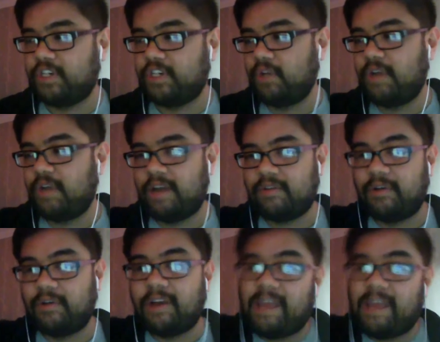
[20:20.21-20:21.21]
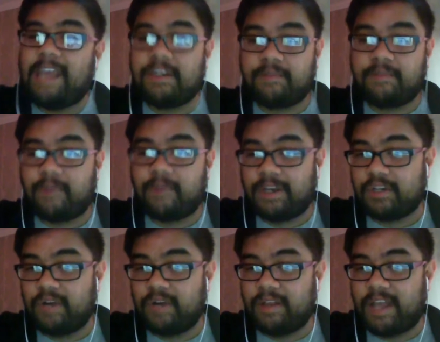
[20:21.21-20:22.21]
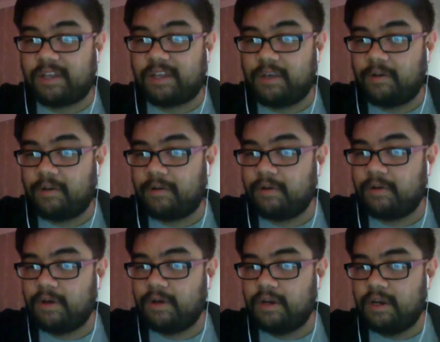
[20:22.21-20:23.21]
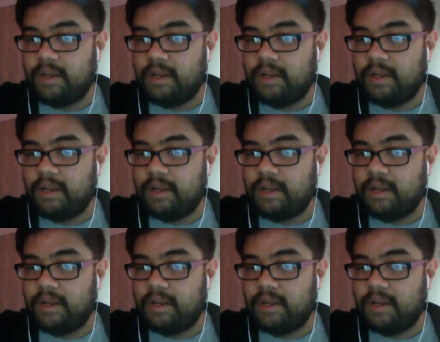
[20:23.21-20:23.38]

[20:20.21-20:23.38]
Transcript: for the showdown or for a showdown that year.